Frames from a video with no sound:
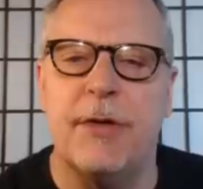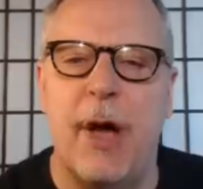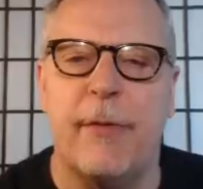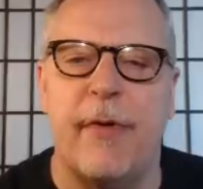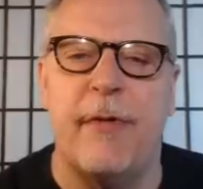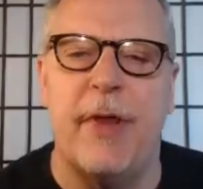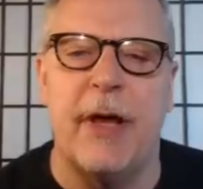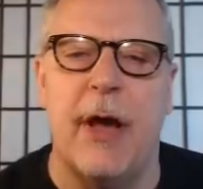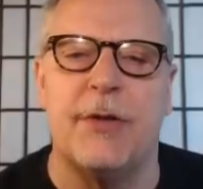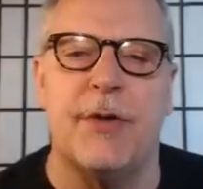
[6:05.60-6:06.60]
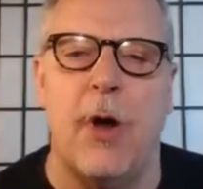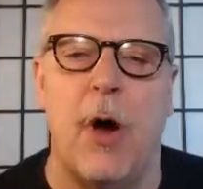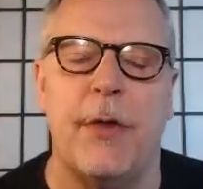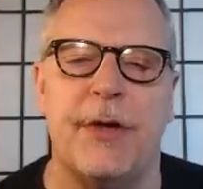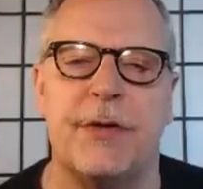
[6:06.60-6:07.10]
on top of everything else and
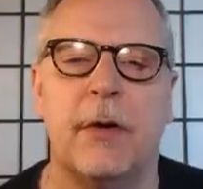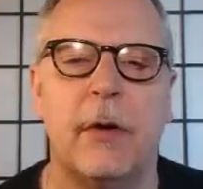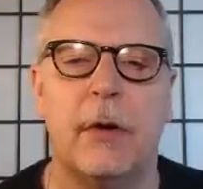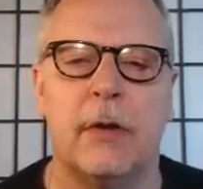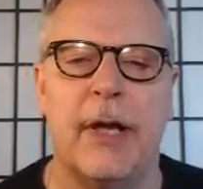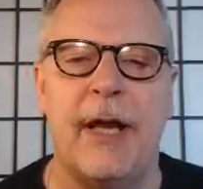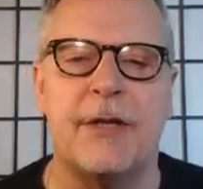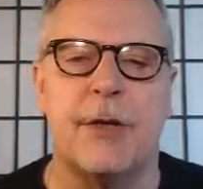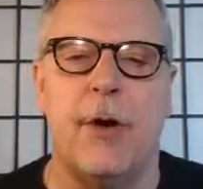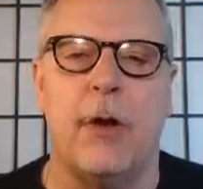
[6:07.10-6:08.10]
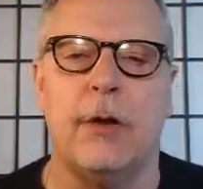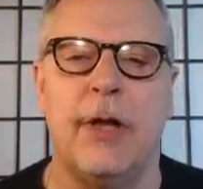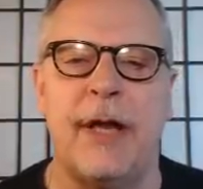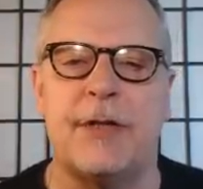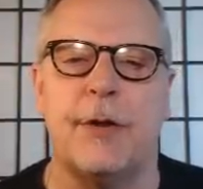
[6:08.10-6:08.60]
all these leaks and all the
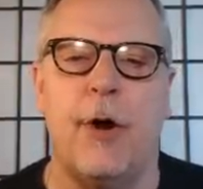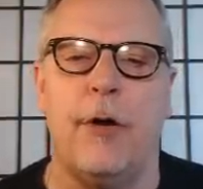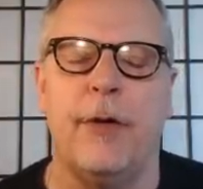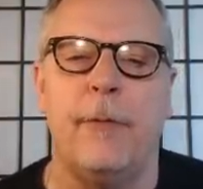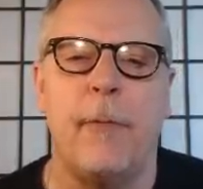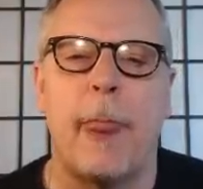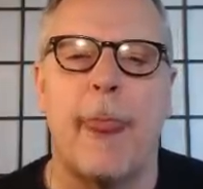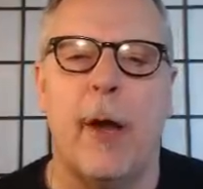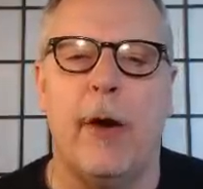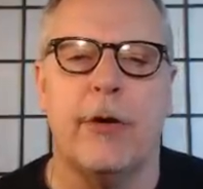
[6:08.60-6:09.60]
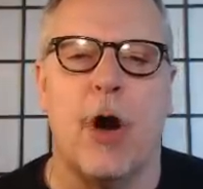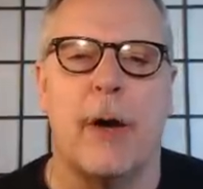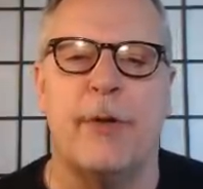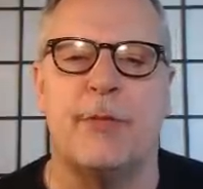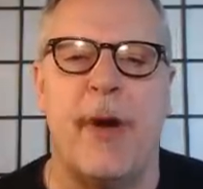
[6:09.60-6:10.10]
leaks and all the
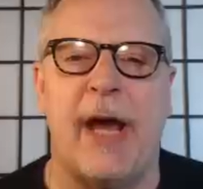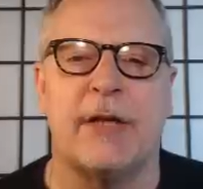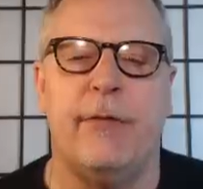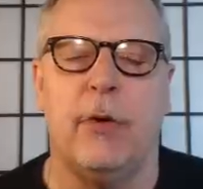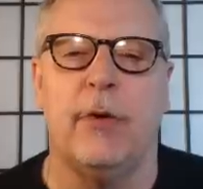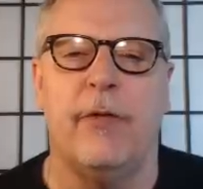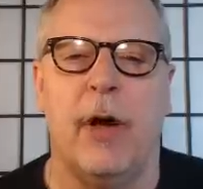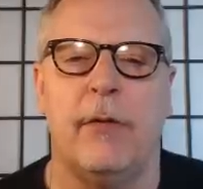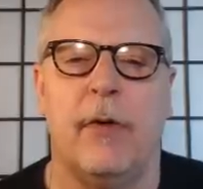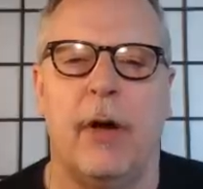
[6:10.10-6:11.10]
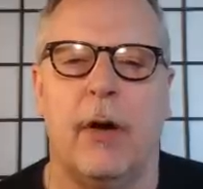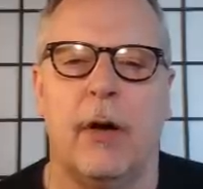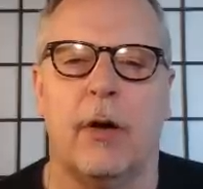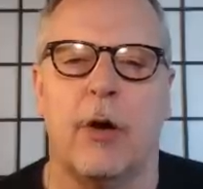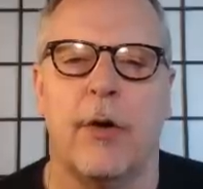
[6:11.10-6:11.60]
garbage bags full of
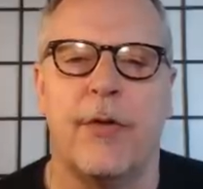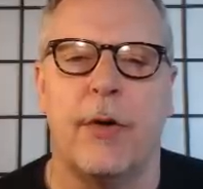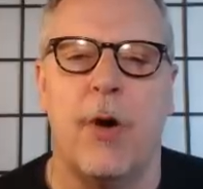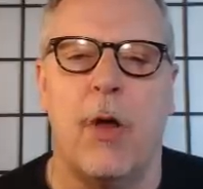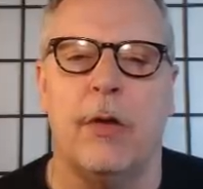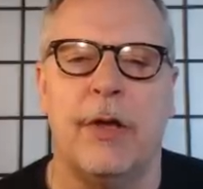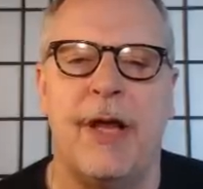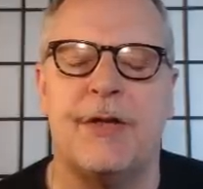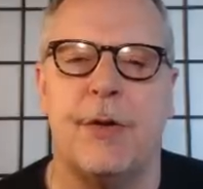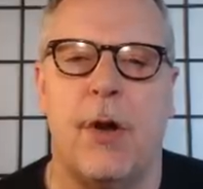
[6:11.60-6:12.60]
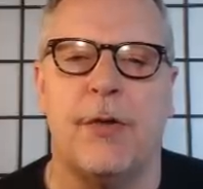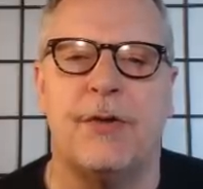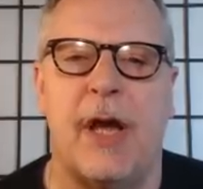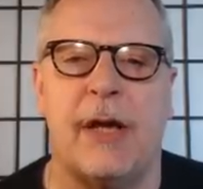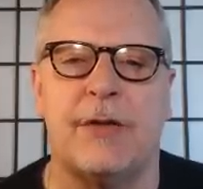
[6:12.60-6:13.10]
earth and all the leaks and all the
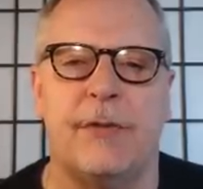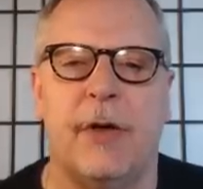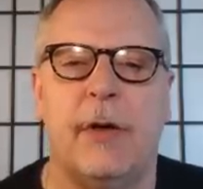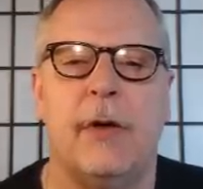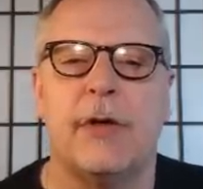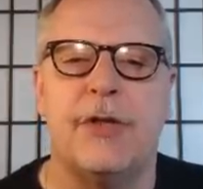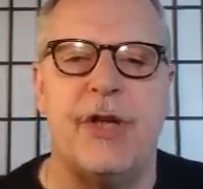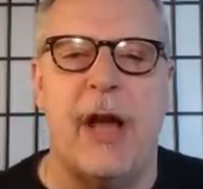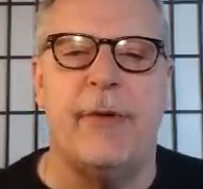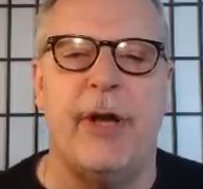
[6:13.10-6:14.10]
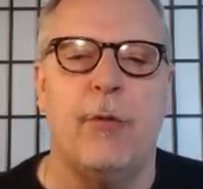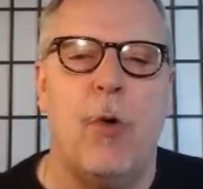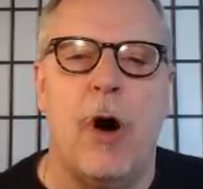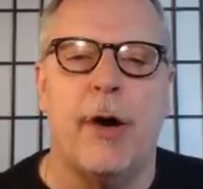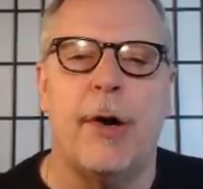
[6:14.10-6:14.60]
tanks of contaminated
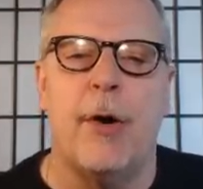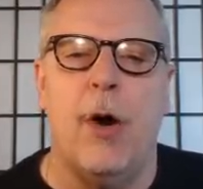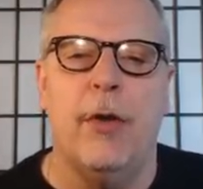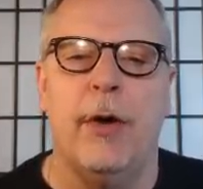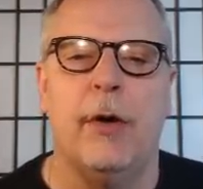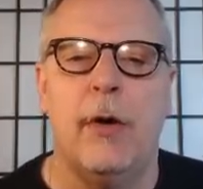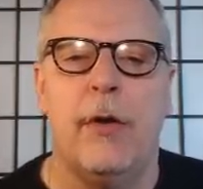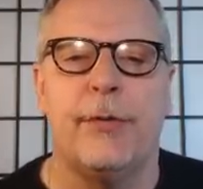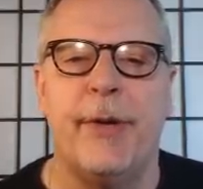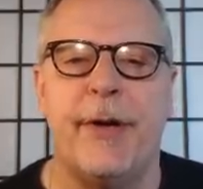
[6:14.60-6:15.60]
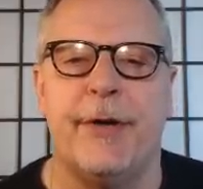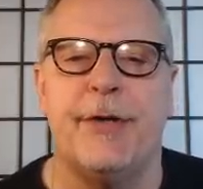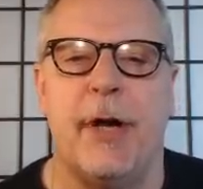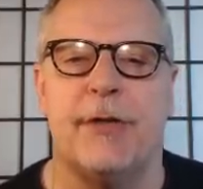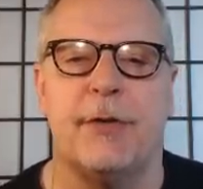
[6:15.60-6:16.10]
water and all the
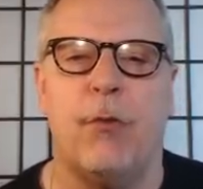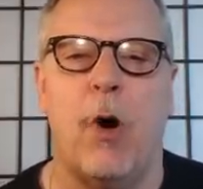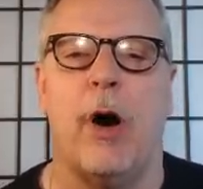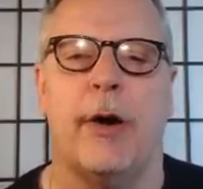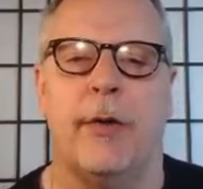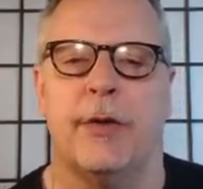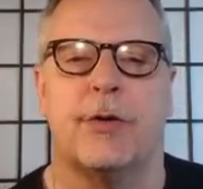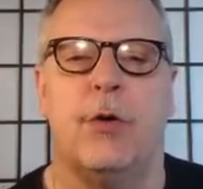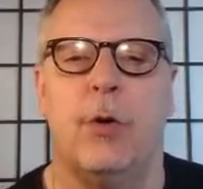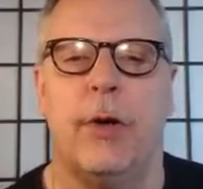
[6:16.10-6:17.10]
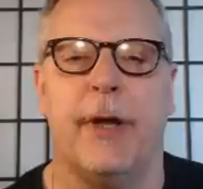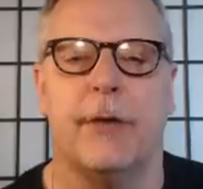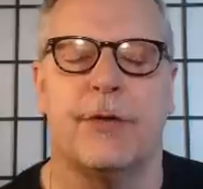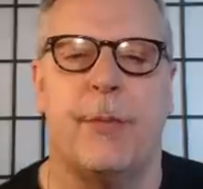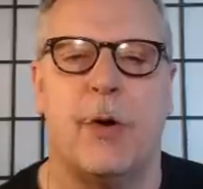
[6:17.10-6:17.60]
300 tons of water that's
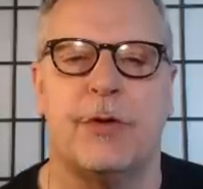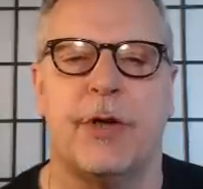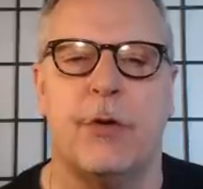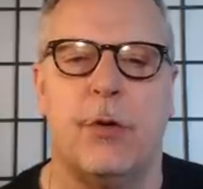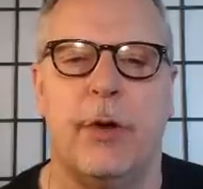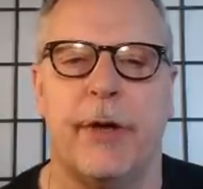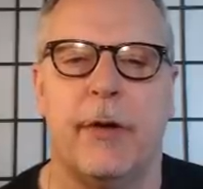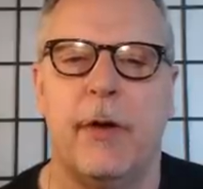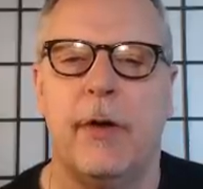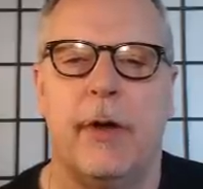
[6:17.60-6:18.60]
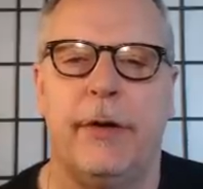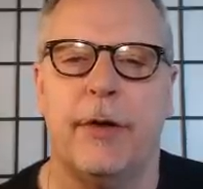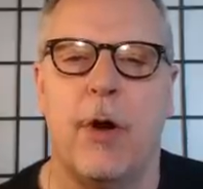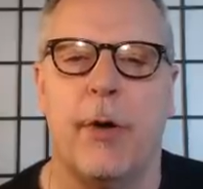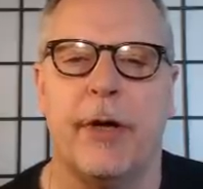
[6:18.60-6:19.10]
cooling, supposedly cooling, and
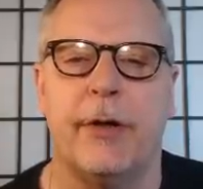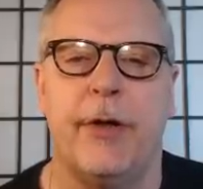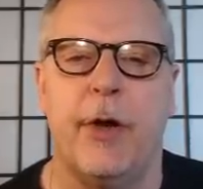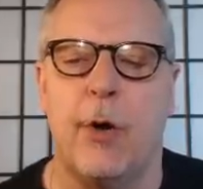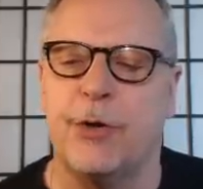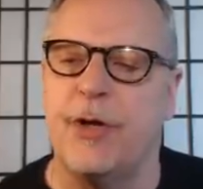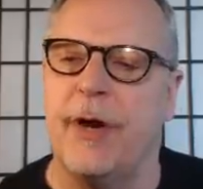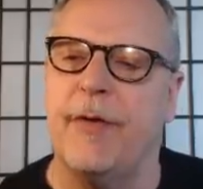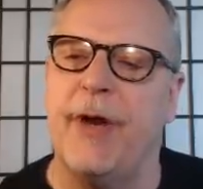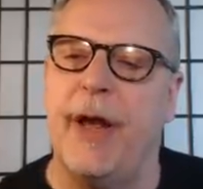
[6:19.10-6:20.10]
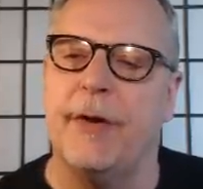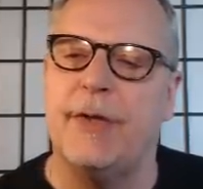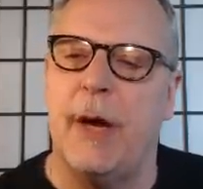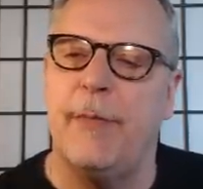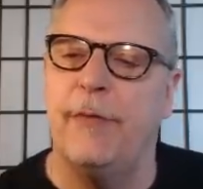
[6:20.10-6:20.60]
then going into the ocean every day. On
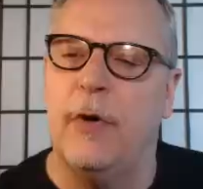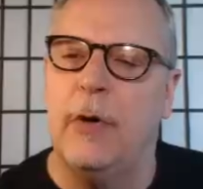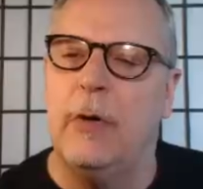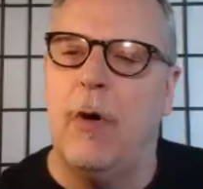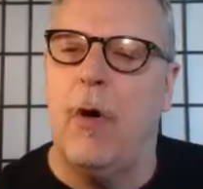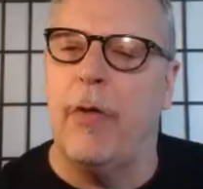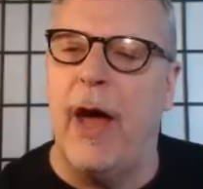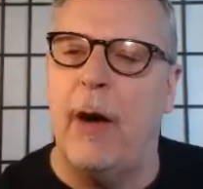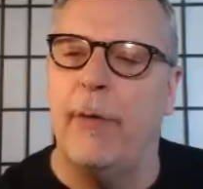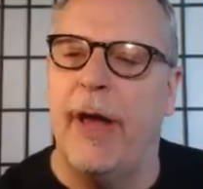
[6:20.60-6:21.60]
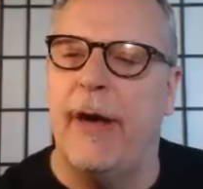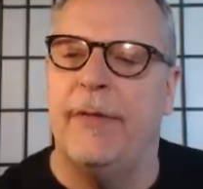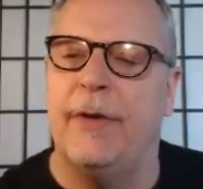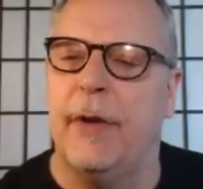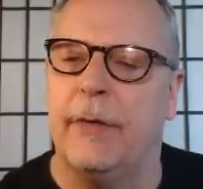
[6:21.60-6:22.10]
top of all that, we
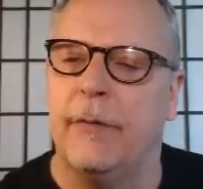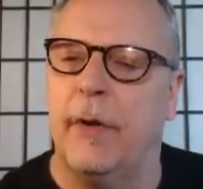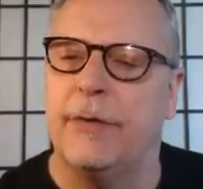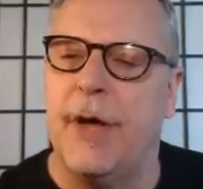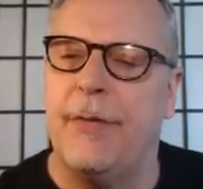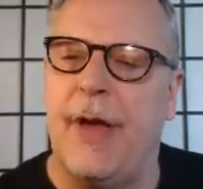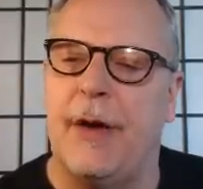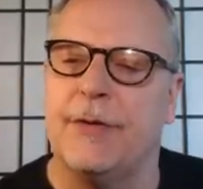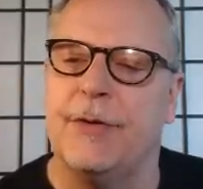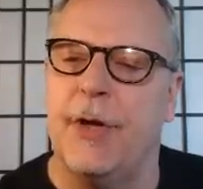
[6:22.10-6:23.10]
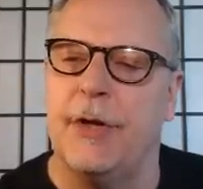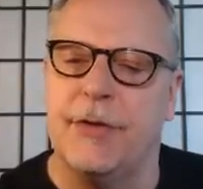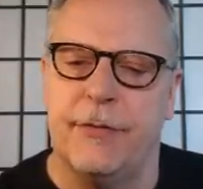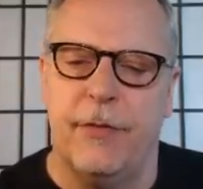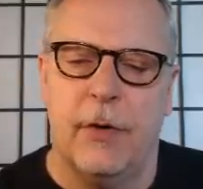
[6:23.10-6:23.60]
have the 10,000
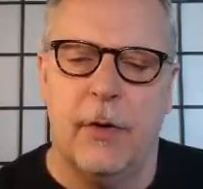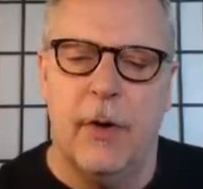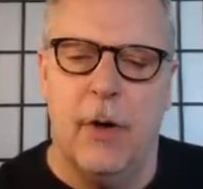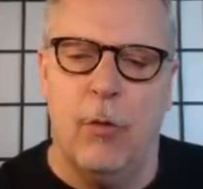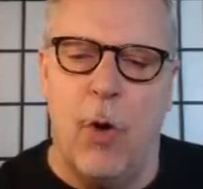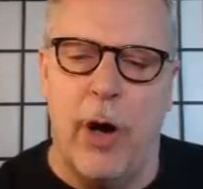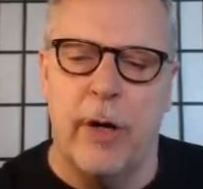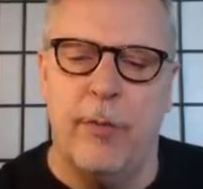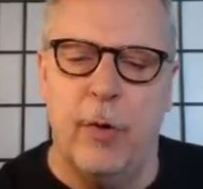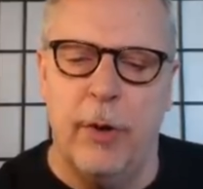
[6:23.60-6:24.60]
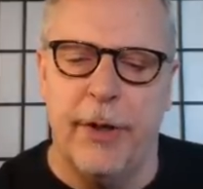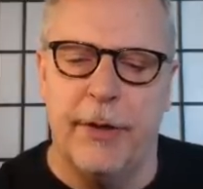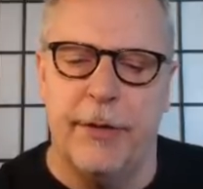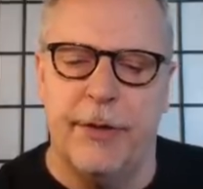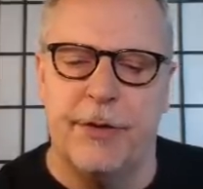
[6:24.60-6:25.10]
tons of water pooling
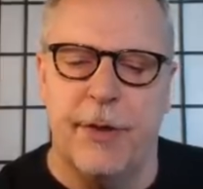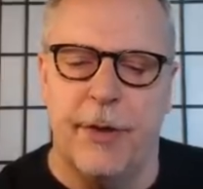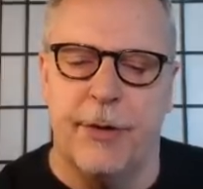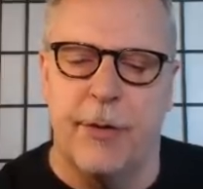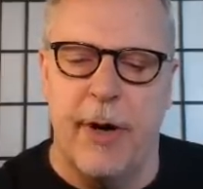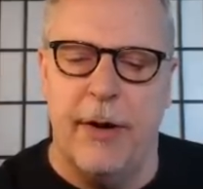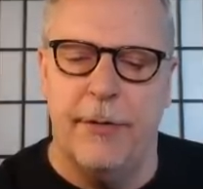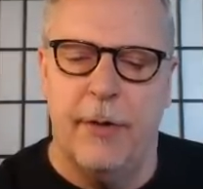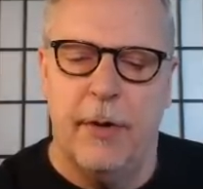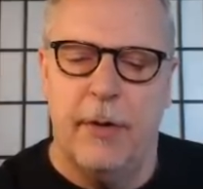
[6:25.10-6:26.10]
in these underground